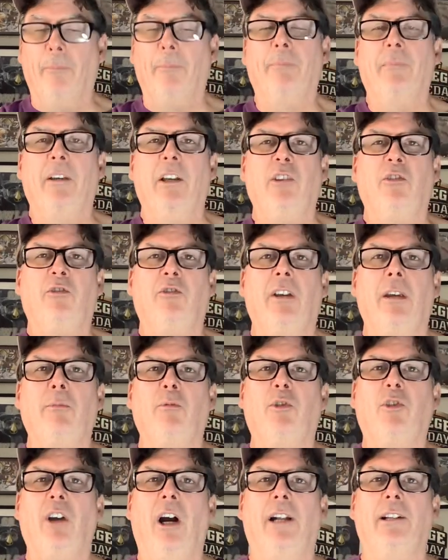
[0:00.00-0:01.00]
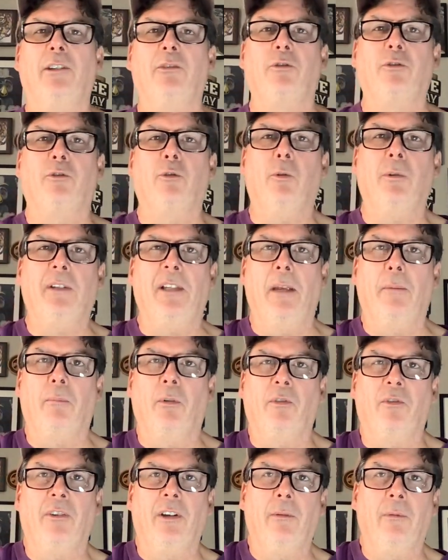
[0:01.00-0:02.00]
Each team shot under
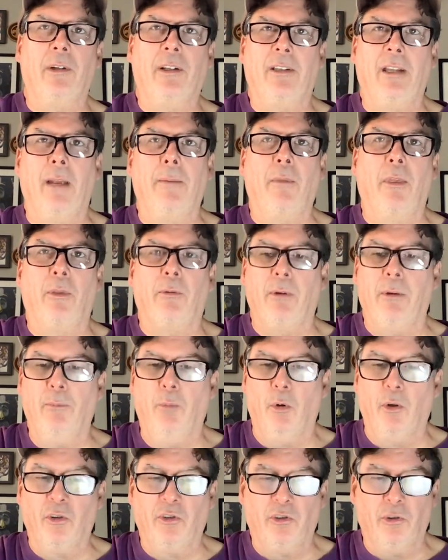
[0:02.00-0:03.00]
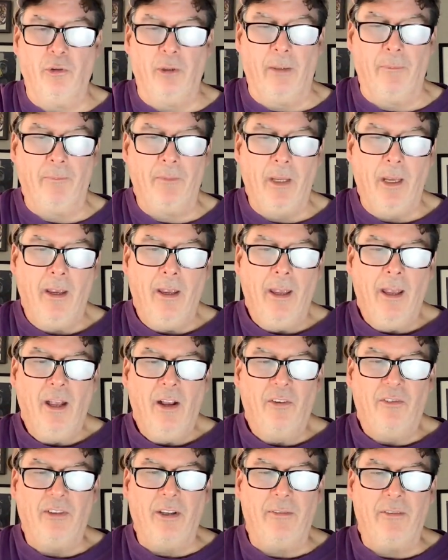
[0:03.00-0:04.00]
28% when it came to three-point shooting.
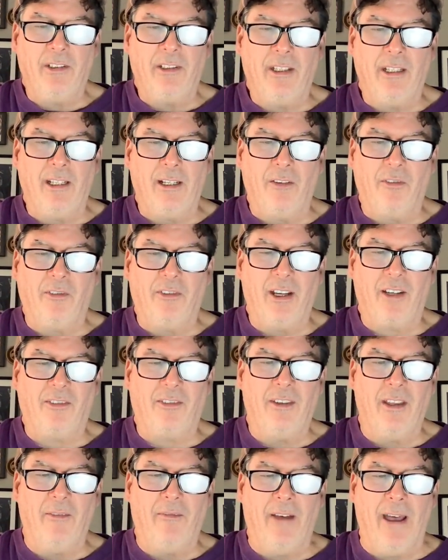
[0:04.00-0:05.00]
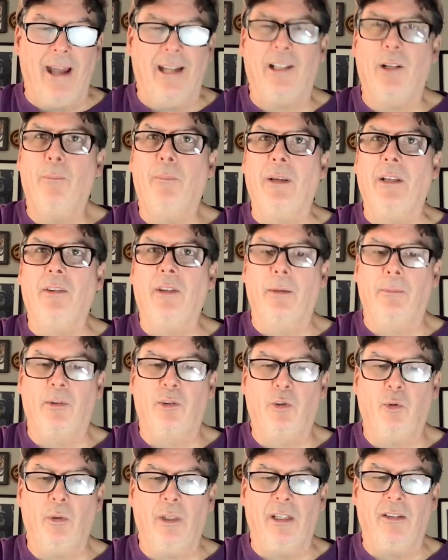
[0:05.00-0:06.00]
17-6 Nevada beat number
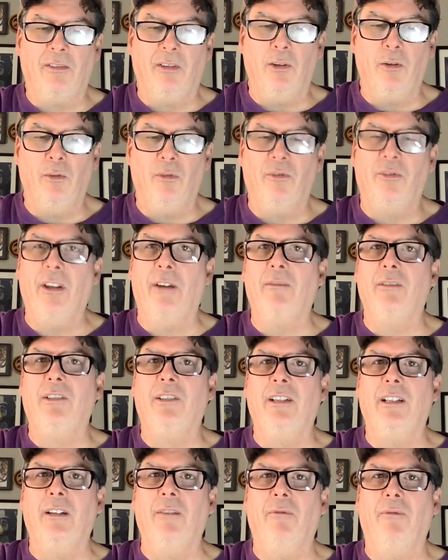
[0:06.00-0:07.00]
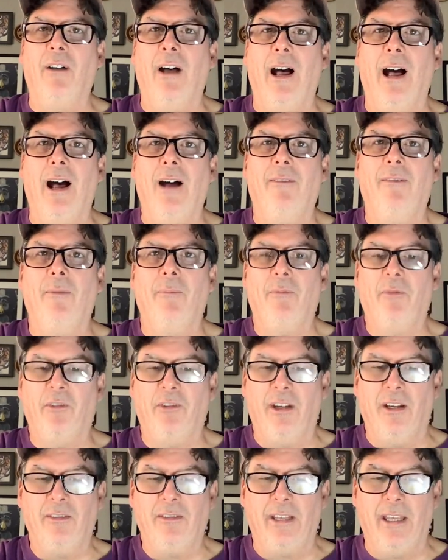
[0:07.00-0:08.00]
22, 17-5
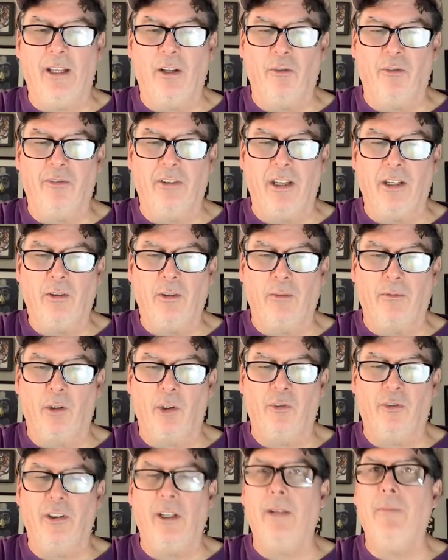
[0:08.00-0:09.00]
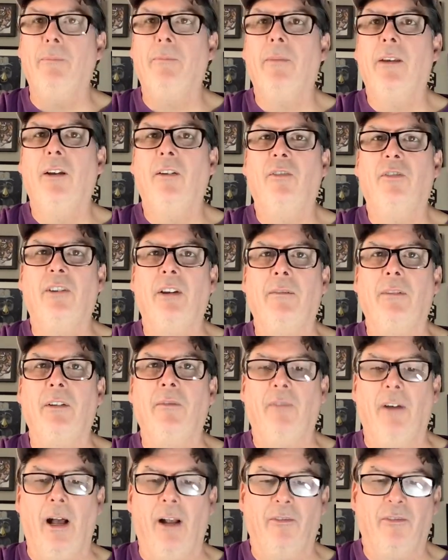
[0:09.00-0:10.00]
San Diego State University,
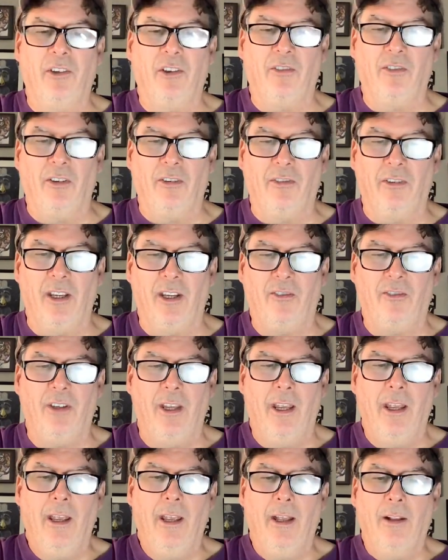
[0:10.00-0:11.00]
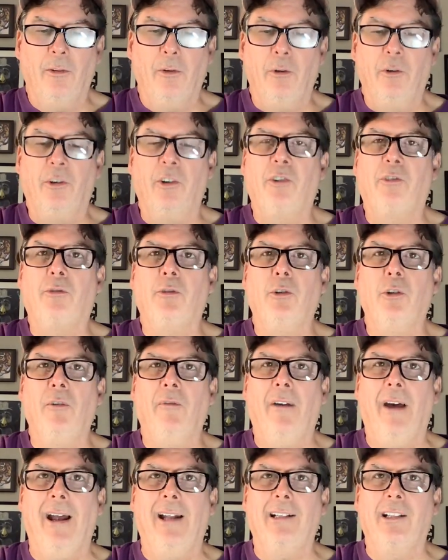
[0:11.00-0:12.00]
75-66. Lucas for
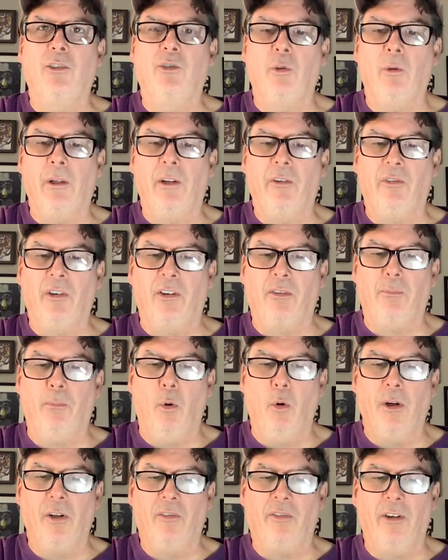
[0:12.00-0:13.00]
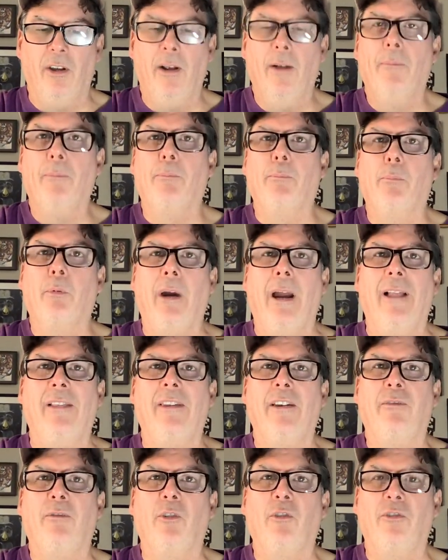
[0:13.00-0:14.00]
Nevada, 26 points.
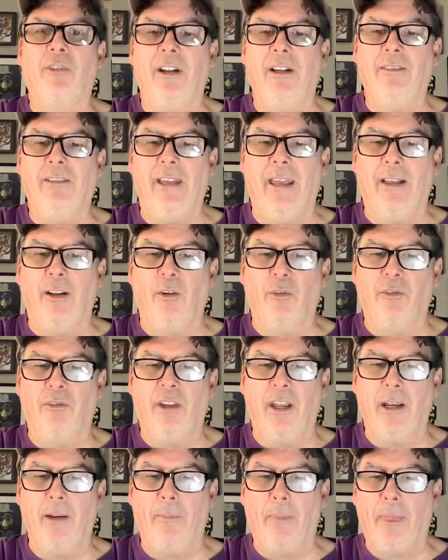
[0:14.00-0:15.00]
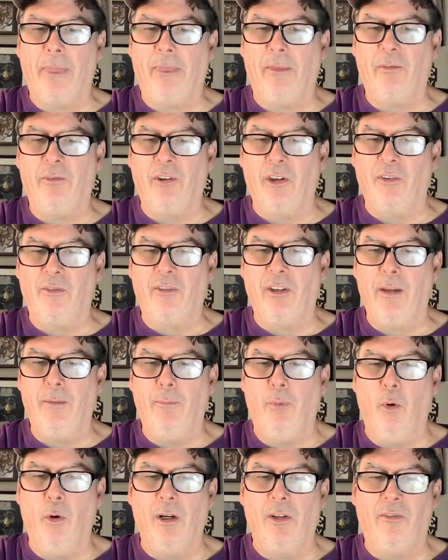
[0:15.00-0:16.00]
Bradley for San Diego State, 16
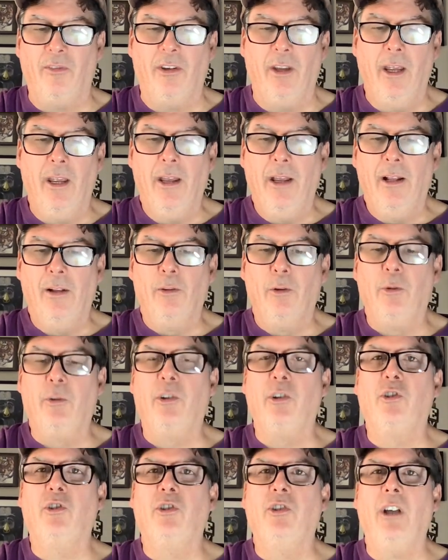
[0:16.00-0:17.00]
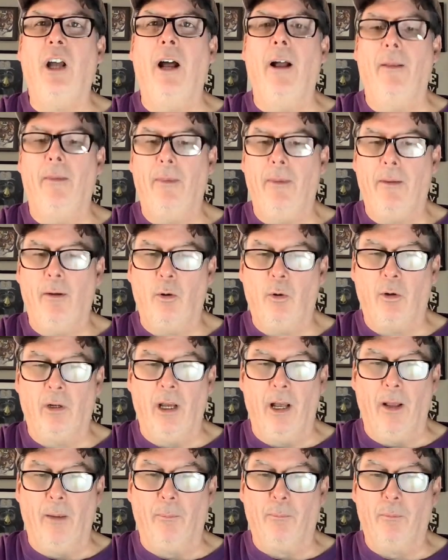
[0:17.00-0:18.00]
points.
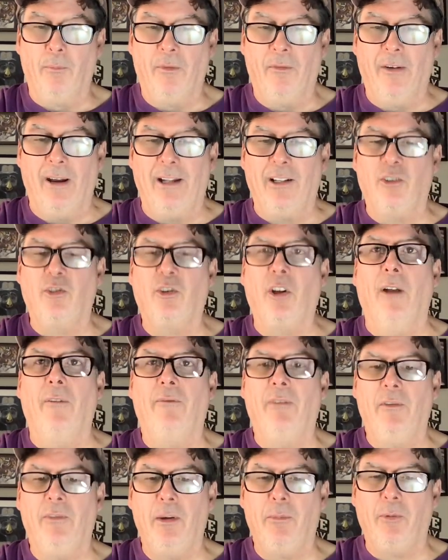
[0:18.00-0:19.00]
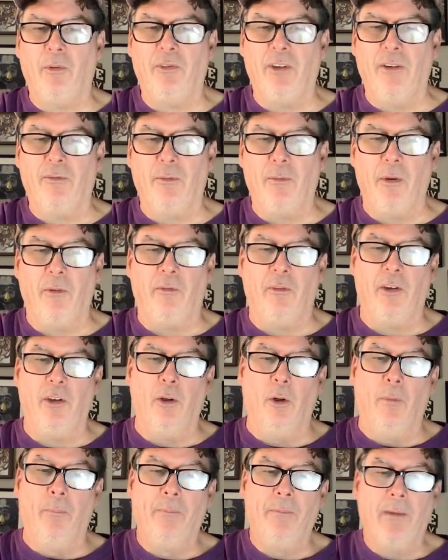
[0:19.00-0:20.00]
Nevada shot 50% from the
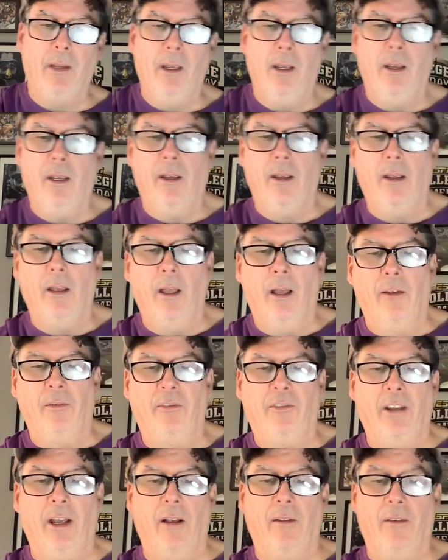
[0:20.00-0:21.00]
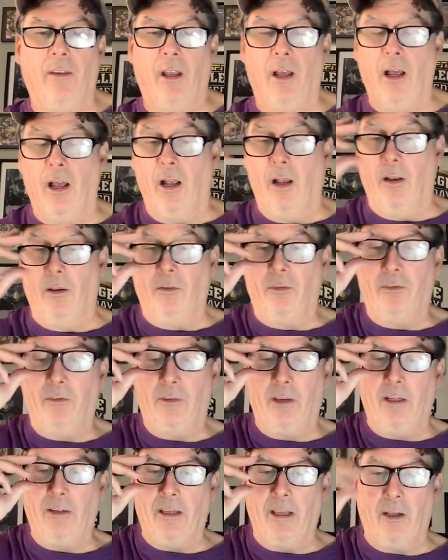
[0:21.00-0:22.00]
field.
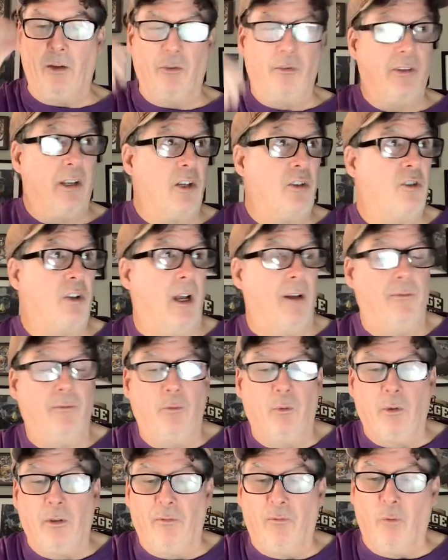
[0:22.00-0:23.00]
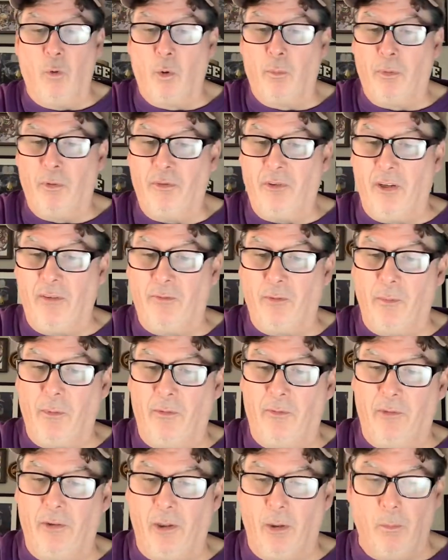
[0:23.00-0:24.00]
San Diego State shot 44% from the
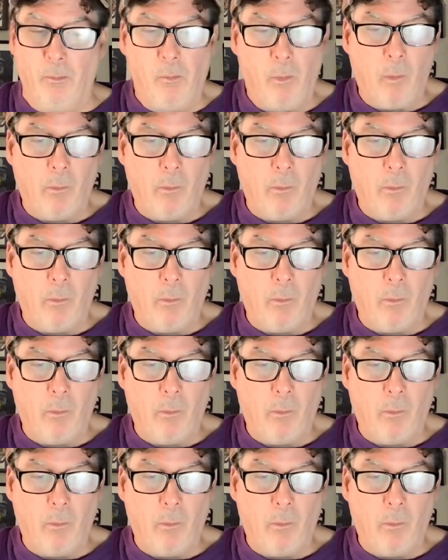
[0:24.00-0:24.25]
field.